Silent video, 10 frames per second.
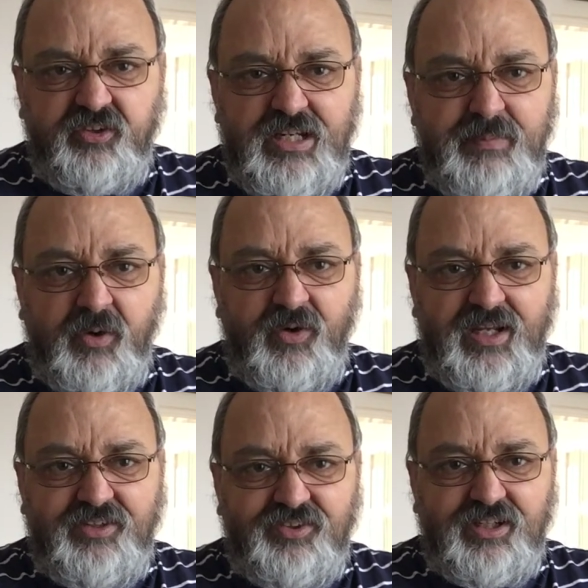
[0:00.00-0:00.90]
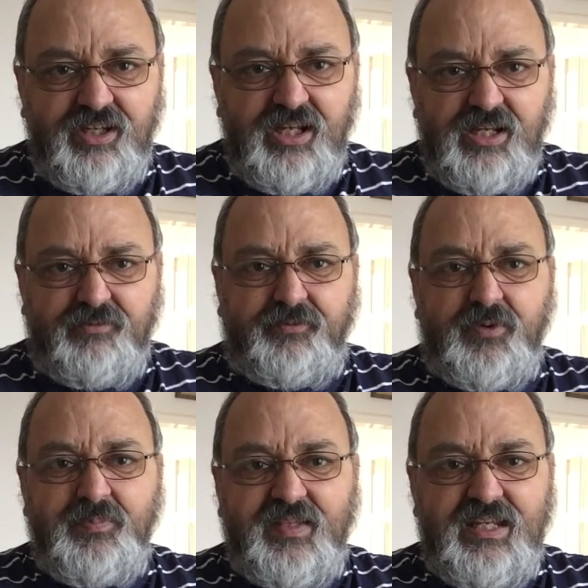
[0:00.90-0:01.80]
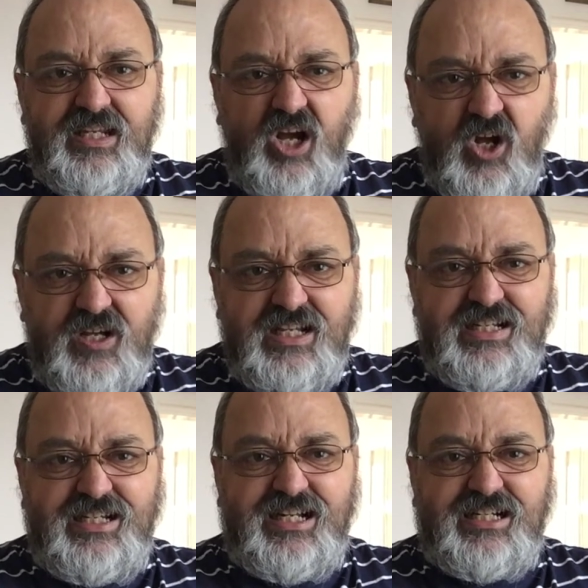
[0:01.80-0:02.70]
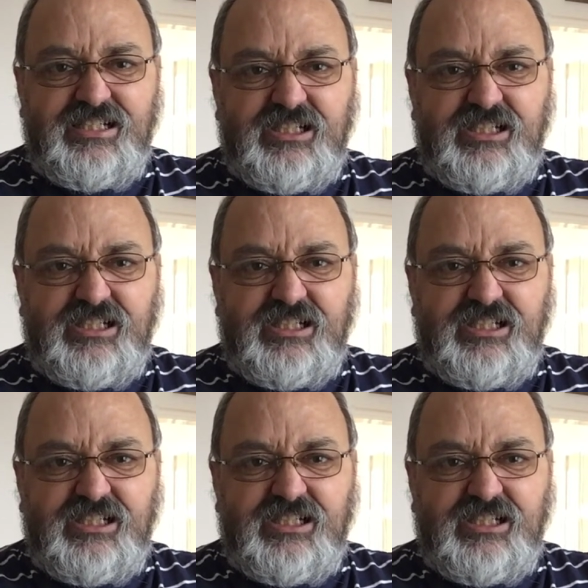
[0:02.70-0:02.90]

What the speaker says: liberated from the iron